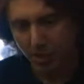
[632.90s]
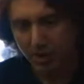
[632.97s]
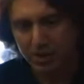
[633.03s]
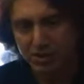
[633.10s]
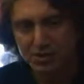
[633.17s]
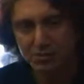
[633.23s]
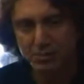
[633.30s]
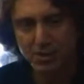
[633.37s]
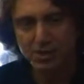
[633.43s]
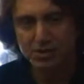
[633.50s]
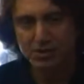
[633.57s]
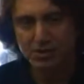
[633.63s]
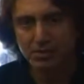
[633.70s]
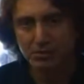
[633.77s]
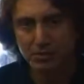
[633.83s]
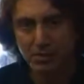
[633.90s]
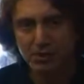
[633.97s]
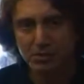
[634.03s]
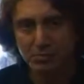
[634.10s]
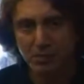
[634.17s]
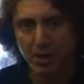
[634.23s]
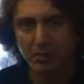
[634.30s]
Parties means
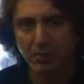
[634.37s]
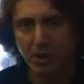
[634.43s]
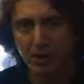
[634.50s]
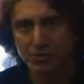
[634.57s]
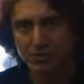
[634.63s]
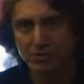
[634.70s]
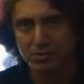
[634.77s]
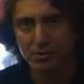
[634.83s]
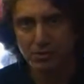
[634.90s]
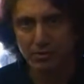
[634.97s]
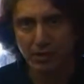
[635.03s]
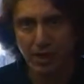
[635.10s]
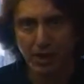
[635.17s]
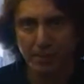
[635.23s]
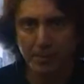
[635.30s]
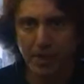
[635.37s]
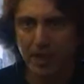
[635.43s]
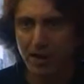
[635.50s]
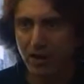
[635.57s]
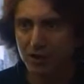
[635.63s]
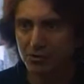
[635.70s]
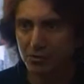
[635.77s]
means big bucks,
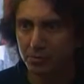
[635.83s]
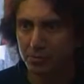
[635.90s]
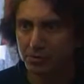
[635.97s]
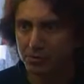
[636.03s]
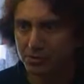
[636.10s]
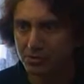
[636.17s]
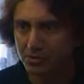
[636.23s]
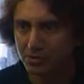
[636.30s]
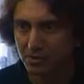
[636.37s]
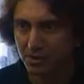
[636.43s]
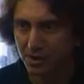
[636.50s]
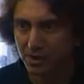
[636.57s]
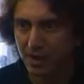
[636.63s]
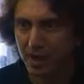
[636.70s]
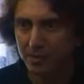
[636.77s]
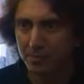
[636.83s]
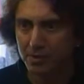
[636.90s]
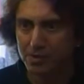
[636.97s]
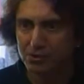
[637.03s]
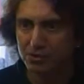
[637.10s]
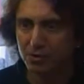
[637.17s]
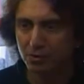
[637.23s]
campaign contributions, and that
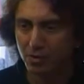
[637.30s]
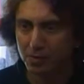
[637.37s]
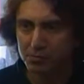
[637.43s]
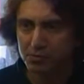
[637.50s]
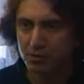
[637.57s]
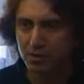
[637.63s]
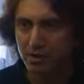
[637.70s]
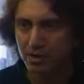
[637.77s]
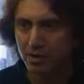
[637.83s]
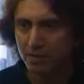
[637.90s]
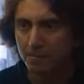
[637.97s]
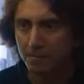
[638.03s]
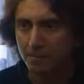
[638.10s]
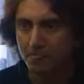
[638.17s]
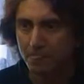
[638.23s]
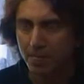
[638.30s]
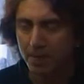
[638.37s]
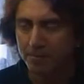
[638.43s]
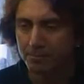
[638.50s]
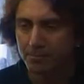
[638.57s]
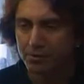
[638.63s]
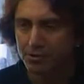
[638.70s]
means corruption.
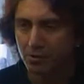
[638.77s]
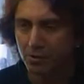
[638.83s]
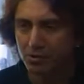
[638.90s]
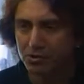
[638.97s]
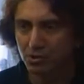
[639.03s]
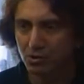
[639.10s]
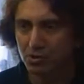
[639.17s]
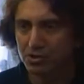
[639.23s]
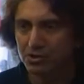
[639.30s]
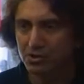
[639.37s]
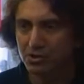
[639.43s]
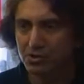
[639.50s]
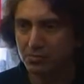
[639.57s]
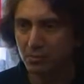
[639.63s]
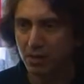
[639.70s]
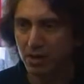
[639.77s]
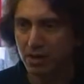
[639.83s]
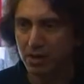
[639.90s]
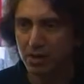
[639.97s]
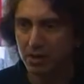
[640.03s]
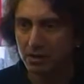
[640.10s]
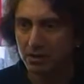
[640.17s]
Correct. So as long as there's
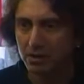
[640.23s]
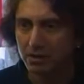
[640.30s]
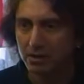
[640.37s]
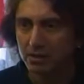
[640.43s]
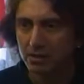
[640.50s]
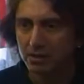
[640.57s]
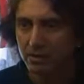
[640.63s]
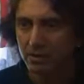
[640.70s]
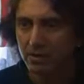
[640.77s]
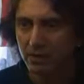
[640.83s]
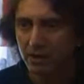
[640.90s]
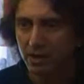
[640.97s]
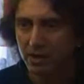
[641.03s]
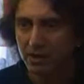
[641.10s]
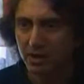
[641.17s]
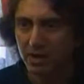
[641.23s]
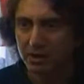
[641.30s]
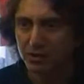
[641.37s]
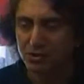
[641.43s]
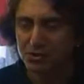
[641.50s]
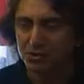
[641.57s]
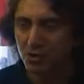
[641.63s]
money, uh, and,
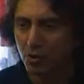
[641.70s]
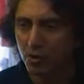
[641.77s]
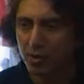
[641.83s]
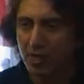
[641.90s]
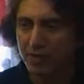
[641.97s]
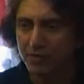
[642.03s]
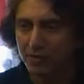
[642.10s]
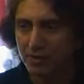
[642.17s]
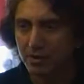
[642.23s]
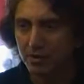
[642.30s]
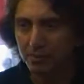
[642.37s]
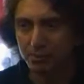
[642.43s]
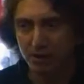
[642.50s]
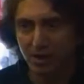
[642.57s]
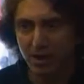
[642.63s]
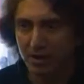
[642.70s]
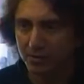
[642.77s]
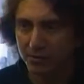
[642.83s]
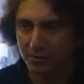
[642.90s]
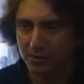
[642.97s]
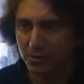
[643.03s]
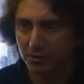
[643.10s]
and, there's no even
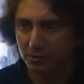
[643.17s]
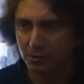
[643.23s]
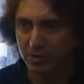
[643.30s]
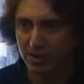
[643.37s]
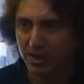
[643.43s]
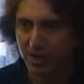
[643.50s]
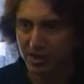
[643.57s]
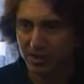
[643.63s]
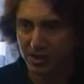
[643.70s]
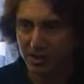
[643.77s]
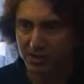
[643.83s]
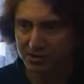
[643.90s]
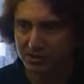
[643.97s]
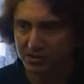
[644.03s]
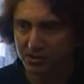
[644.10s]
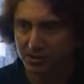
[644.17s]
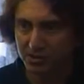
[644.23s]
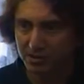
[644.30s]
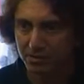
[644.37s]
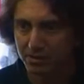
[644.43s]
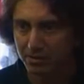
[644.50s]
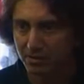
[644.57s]
playing field with candidates.
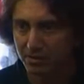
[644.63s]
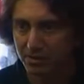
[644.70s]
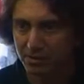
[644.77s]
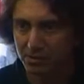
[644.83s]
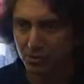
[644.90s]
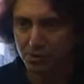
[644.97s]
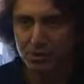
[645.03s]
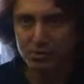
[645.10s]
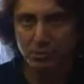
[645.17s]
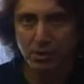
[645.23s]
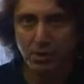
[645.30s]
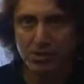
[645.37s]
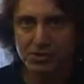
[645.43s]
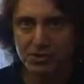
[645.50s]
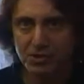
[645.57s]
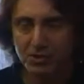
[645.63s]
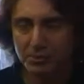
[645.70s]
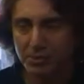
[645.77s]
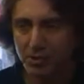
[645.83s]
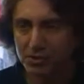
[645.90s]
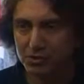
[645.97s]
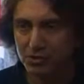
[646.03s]
No. As long as money's in
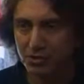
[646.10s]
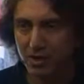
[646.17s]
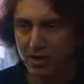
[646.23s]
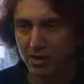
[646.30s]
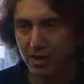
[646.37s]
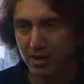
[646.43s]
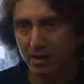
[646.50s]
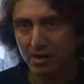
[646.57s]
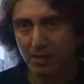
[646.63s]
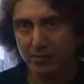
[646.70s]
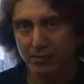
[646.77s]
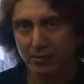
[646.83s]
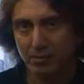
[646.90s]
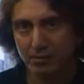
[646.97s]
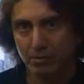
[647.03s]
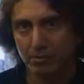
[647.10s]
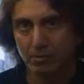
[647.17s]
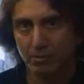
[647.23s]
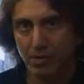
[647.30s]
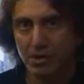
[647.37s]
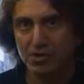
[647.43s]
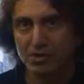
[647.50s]
the picture, and and if, if
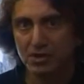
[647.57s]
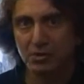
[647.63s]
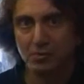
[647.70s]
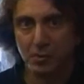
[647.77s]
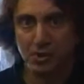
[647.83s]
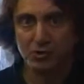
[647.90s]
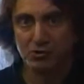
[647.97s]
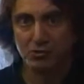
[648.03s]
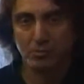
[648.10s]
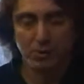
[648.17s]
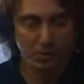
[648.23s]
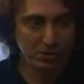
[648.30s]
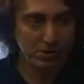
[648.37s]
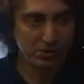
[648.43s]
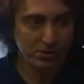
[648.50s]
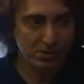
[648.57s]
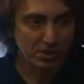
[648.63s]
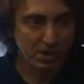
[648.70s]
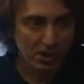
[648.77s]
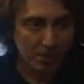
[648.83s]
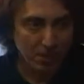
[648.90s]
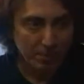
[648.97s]
money's in the picture
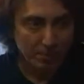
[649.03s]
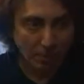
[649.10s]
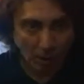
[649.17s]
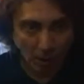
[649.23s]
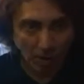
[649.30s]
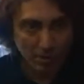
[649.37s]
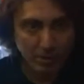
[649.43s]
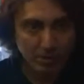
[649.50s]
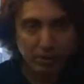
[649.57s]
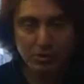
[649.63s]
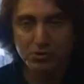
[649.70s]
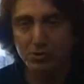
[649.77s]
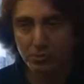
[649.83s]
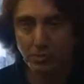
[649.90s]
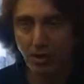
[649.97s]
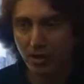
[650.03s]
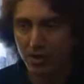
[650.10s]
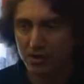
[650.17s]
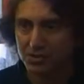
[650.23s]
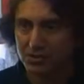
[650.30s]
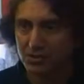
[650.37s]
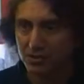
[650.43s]
because partly because of
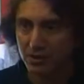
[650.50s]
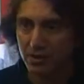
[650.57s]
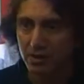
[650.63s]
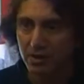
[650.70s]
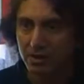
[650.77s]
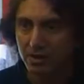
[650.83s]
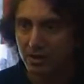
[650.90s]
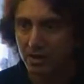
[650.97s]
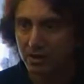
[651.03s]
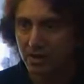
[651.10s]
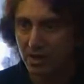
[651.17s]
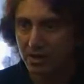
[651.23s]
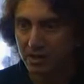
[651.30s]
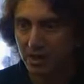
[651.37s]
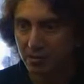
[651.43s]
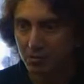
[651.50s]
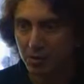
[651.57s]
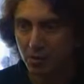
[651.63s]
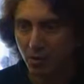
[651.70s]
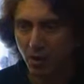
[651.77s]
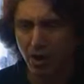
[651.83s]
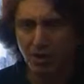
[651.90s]
parties, and they they
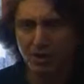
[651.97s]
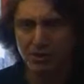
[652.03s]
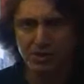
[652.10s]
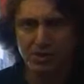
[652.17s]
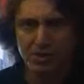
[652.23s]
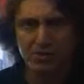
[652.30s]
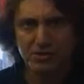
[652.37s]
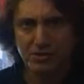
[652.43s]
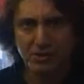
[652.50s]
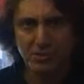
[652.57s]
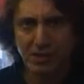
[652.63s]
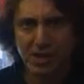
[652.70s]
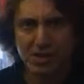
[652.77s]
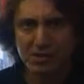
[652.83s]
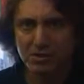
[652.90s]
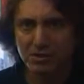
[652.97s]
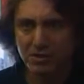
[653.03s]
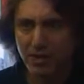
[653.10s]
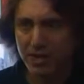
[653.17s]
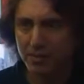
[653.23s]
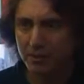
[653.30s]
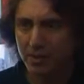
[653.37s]
require these uh,
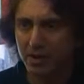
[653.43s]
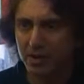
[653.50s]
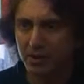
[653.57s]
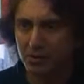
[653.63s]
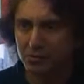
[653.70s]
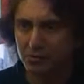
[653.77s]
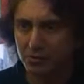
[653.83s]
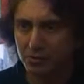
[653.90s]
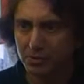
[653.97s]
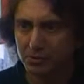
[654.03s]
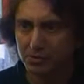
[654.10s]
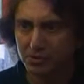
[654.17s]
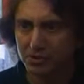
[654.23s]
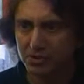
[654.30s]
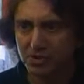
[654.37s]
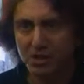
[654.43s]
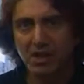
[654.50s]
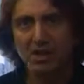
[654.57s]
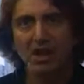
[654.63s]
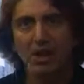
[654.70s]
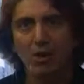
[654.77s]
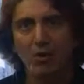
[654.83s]
massive campaign contributions,
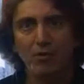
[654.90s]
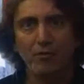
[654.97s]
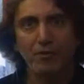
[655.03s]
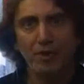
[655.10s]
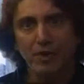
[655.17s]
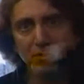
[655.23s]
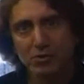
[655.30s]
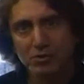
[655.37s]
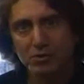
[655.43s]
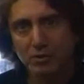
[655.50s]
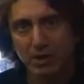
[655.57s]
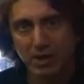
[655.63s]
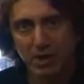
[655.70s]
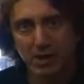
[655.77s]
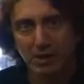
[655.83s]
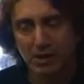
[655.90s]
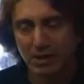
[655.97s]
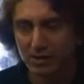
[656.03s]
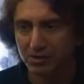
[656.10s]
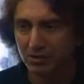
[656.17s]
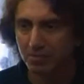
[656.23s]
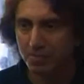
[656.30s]
and then they owe favors when they get
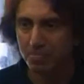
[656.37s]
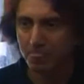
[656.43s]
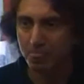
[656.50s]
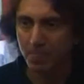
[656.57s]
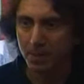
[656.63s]
elected.